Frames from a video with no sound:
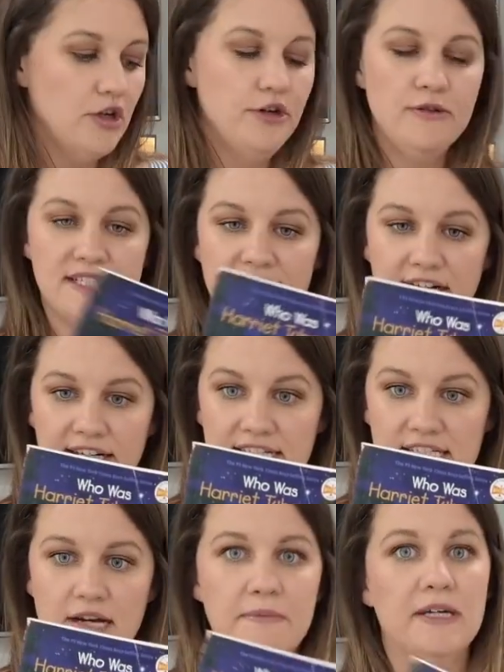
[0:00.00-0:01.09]
Who is Harriet
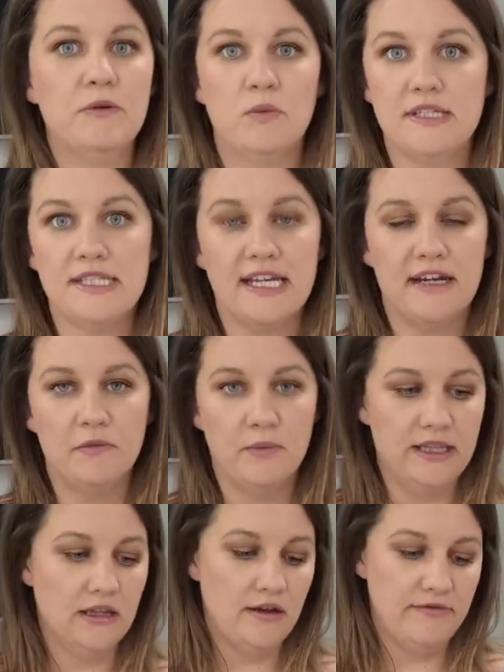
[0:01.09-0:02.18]
Tubman? Once again, we
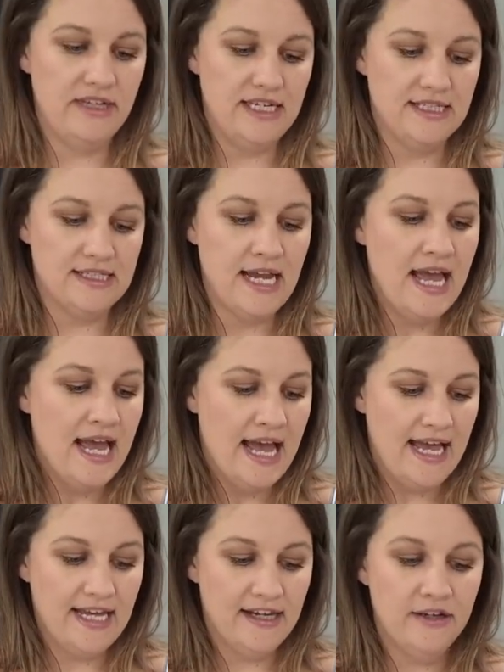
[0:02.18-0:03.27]
love these,
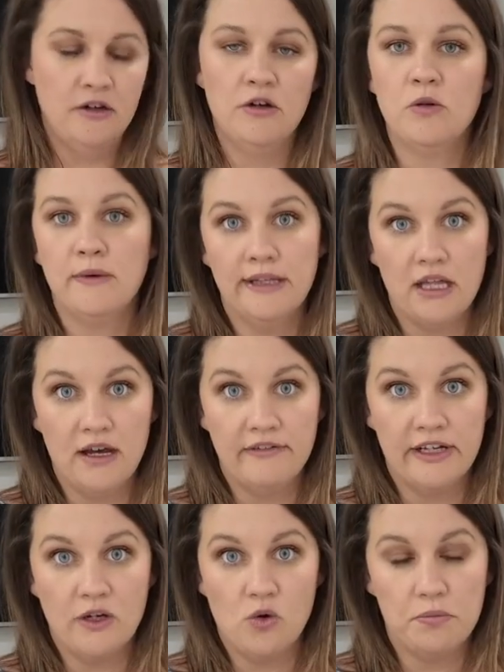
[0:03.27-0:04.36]
and we love
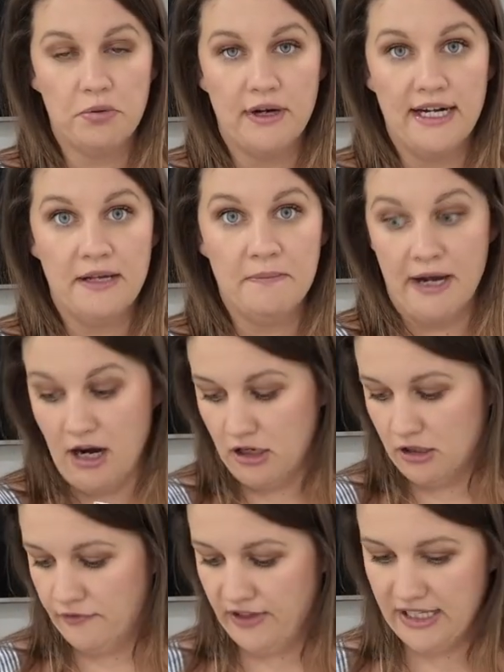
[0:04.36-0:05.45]
incorporating
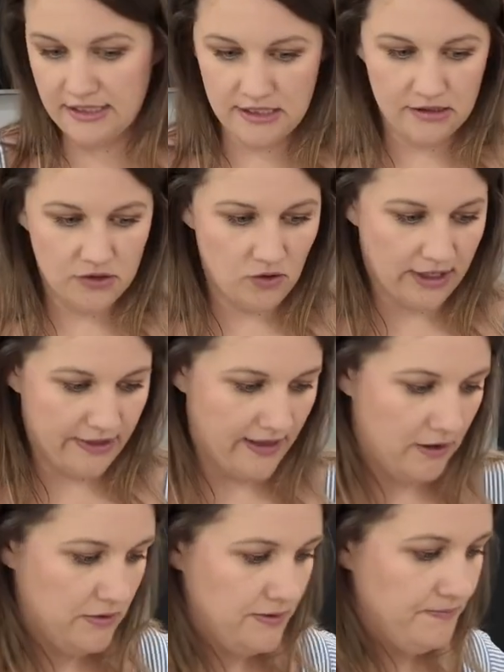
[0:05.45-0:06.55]
biographies. So I got
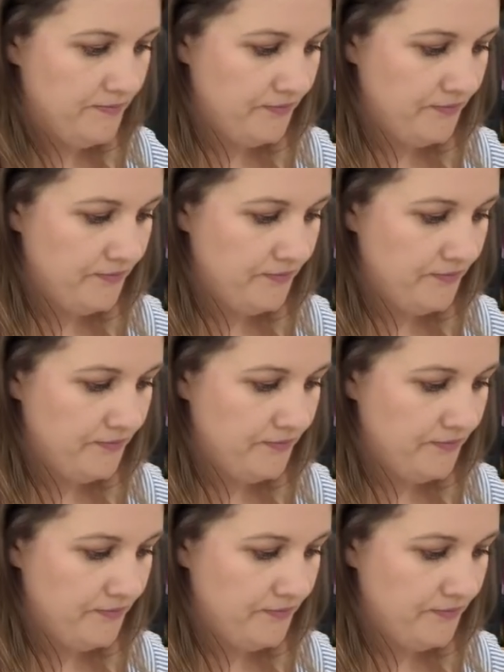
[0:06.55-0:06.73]
that one.